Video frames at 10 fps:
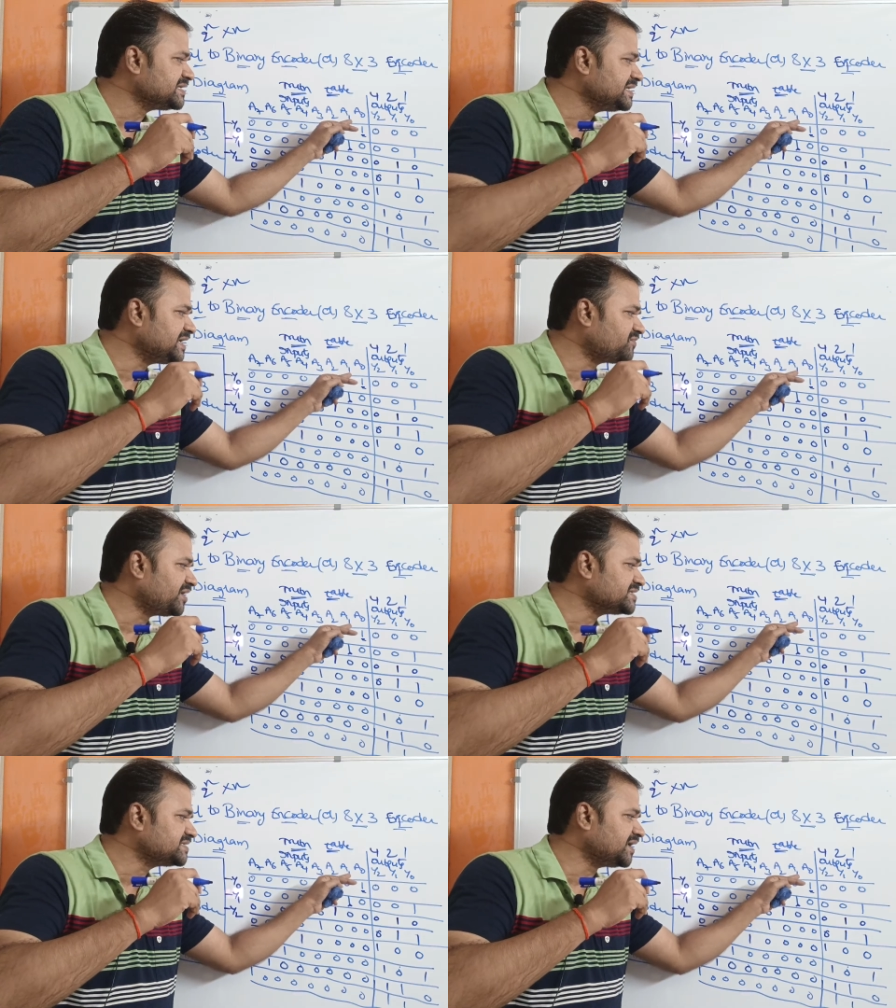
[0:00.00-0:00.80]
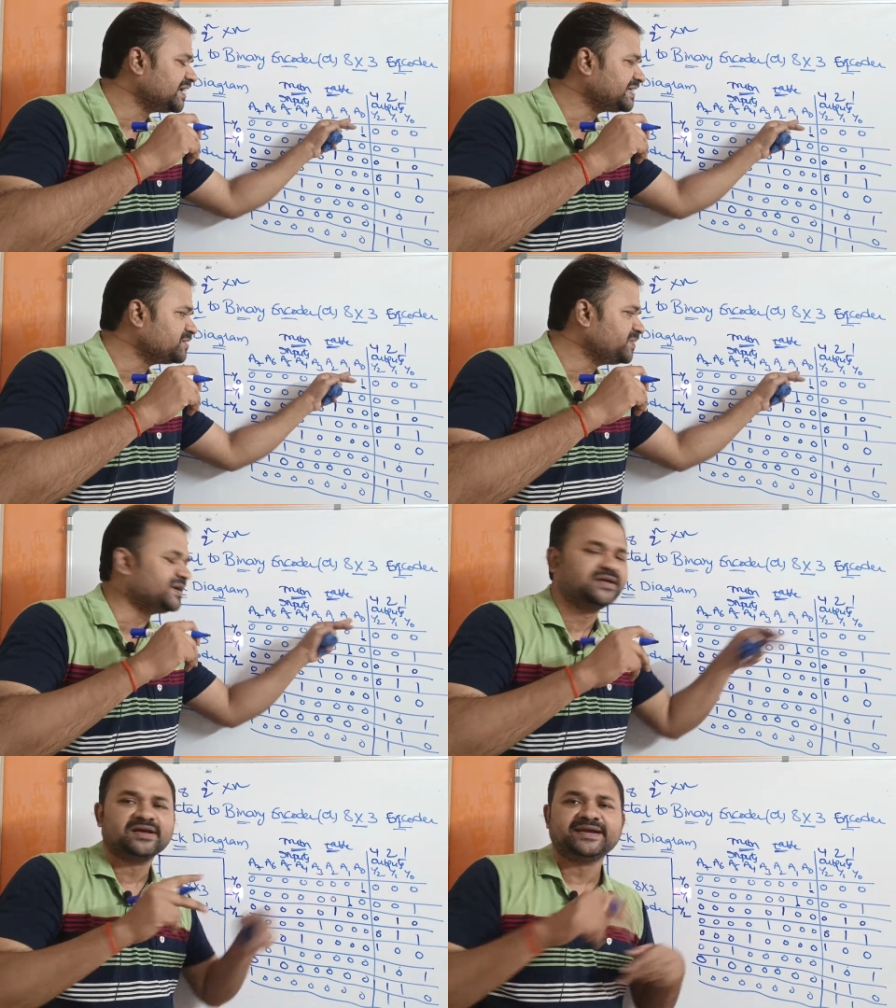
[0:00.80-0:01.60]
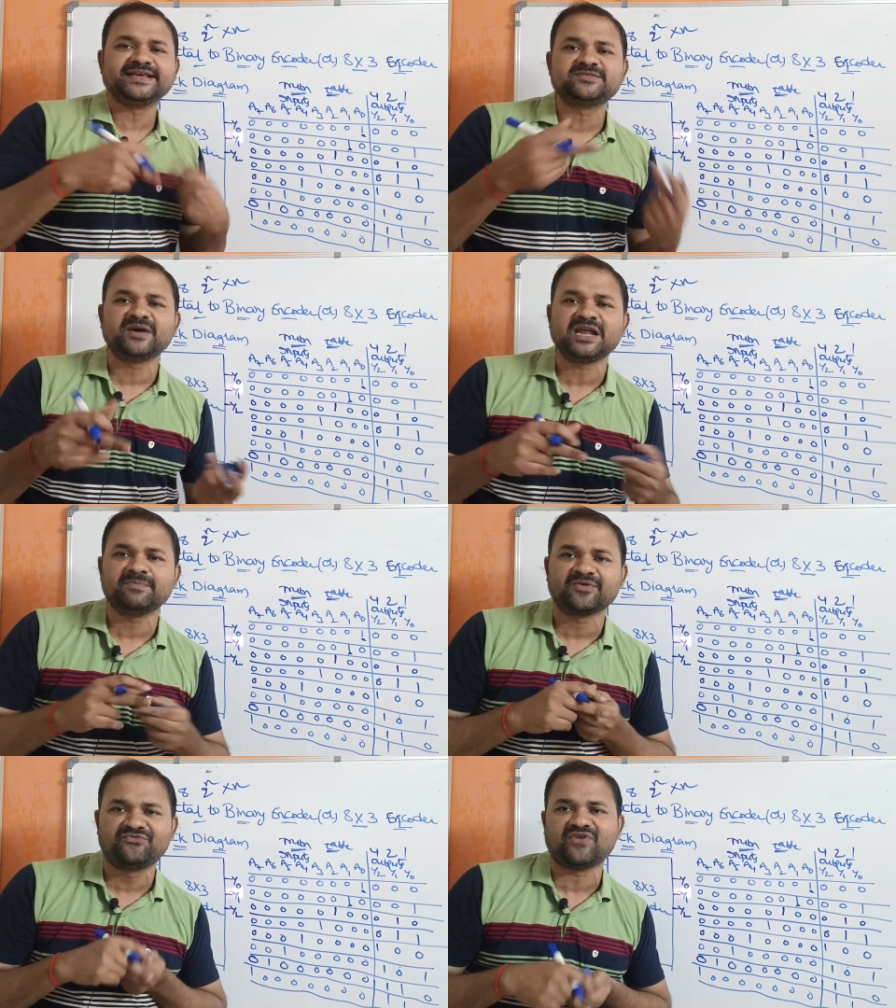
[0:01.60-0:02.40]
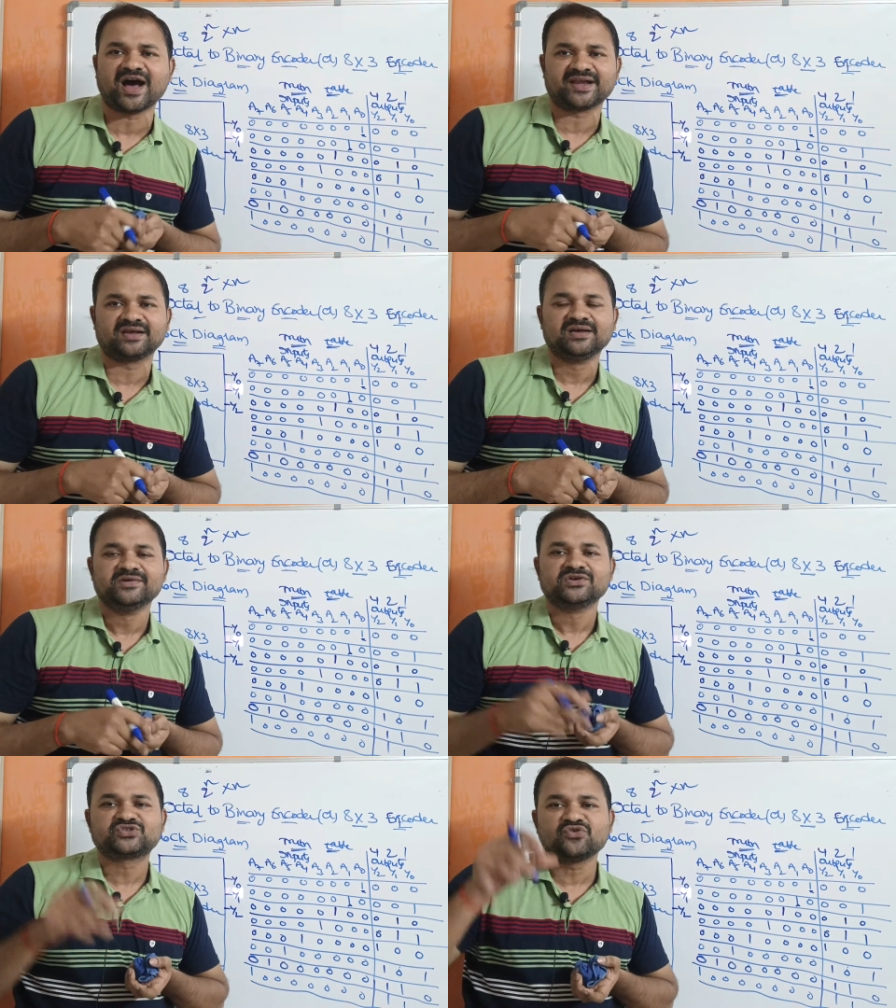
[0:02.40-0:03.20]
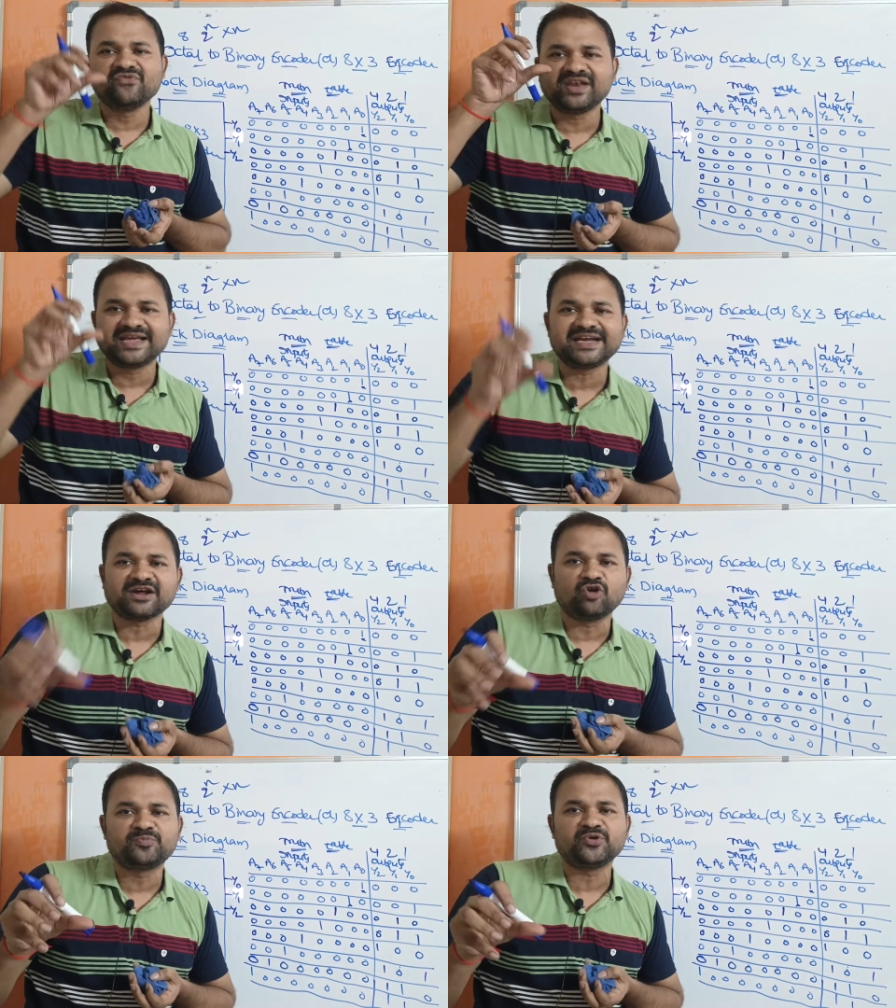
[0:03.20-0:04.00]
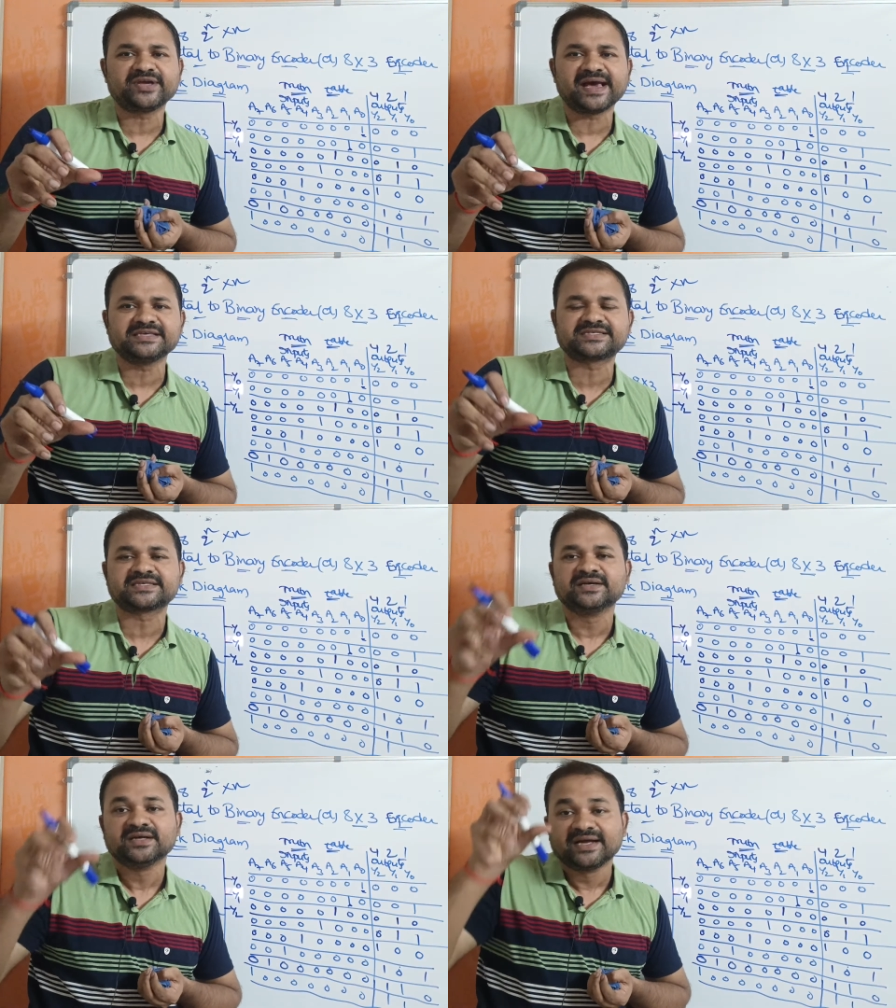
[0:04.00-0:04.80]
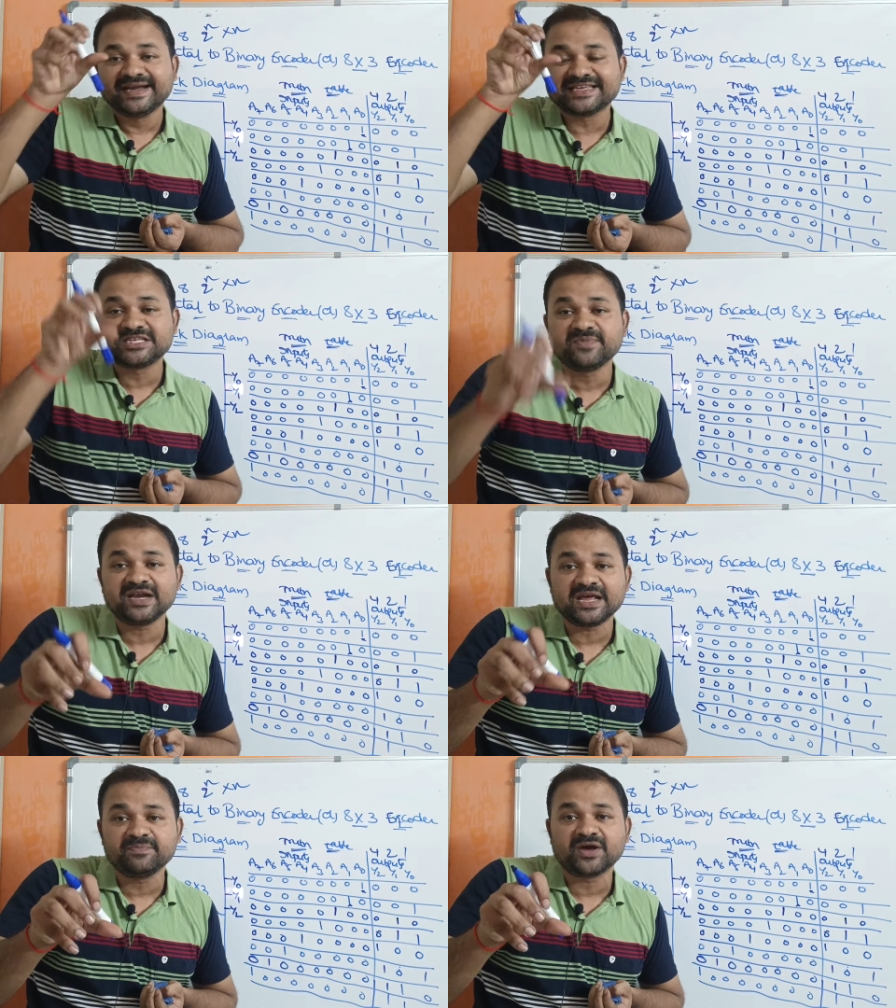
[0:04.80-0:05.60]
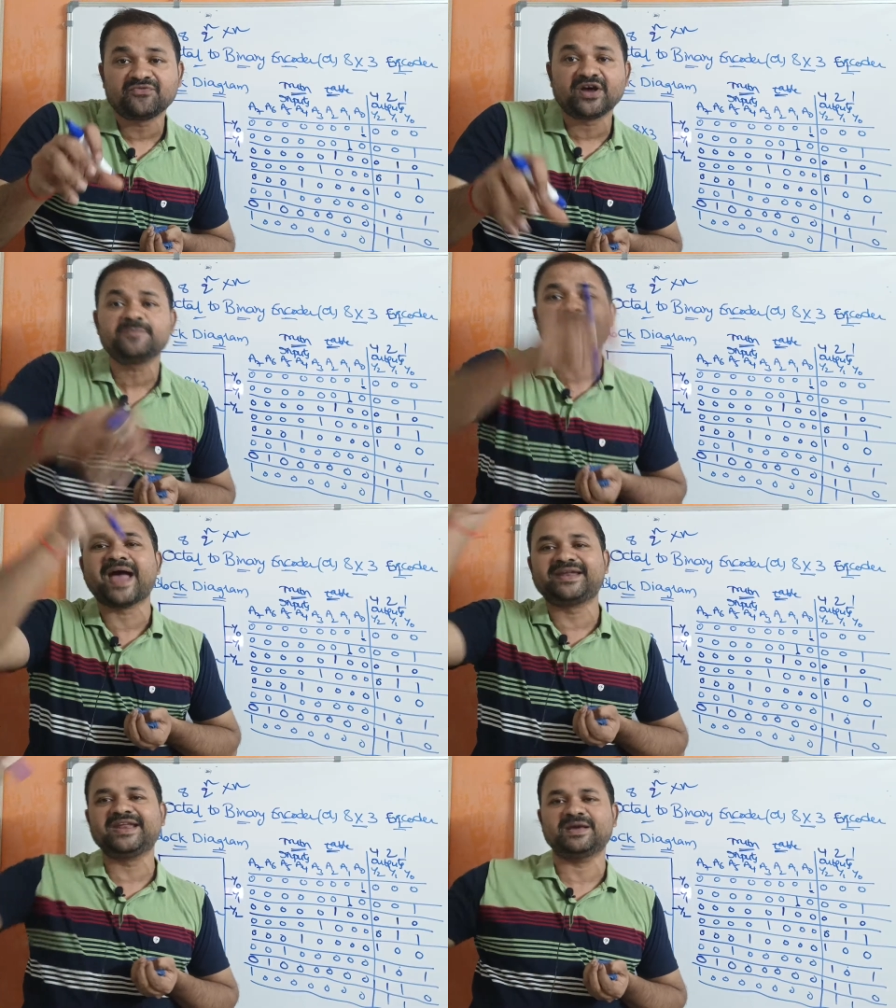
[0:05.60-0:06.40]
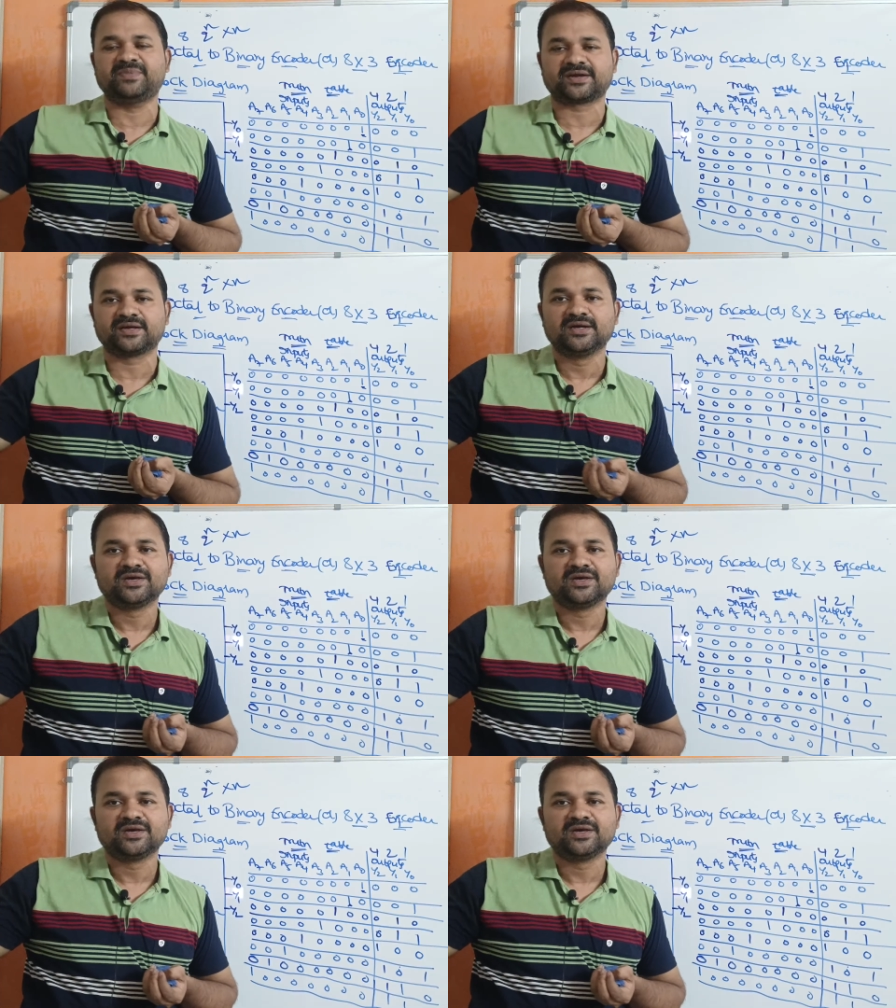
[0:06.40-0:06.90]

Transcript: here. What is the, let it be decimal number 1. So we will get output as decimal number 1 binary number.